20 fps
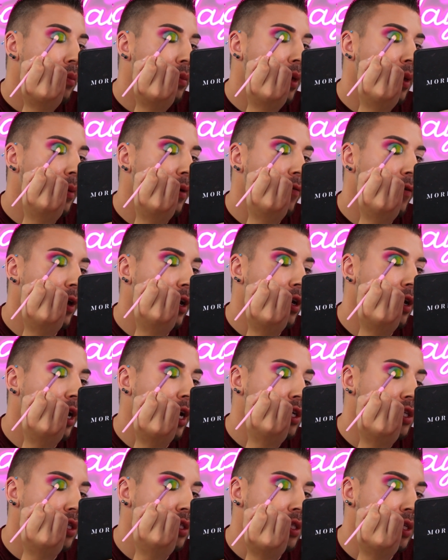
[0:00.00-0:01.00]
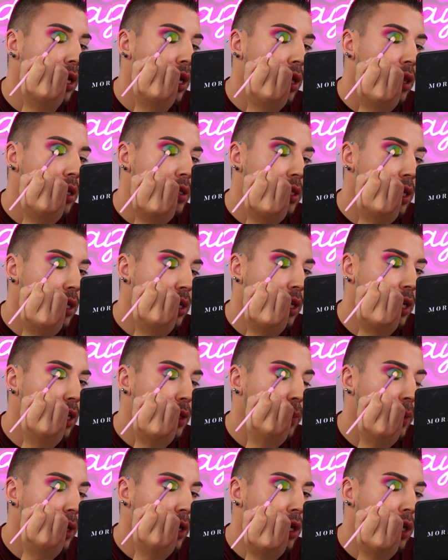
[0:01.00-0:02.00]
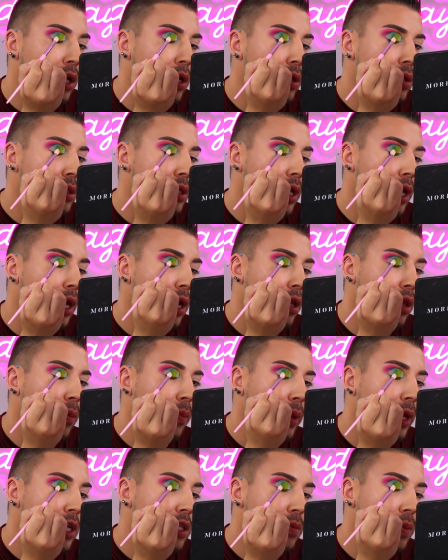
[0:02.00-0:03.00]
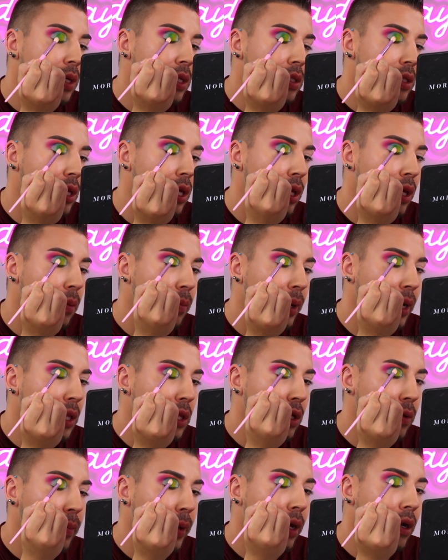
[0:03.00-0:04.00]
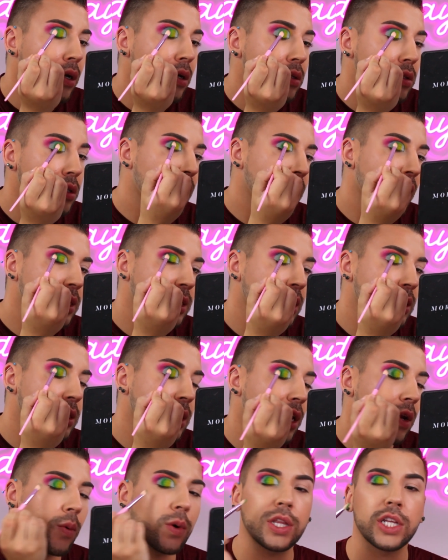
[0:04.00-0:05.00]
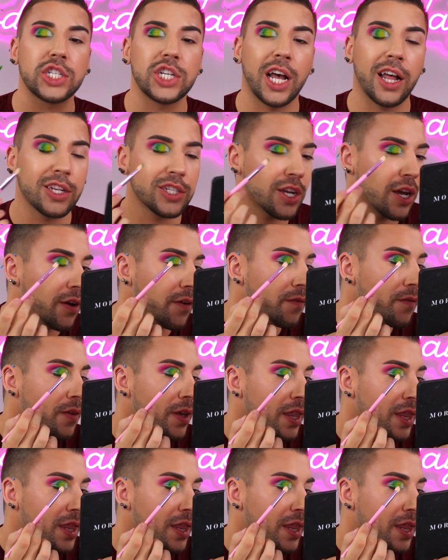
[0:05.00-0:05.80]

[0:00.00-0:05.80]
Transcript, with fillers: Maybe if I could actually see the technique being used and the placements, it might look better. I guess that's kind of what the challenge of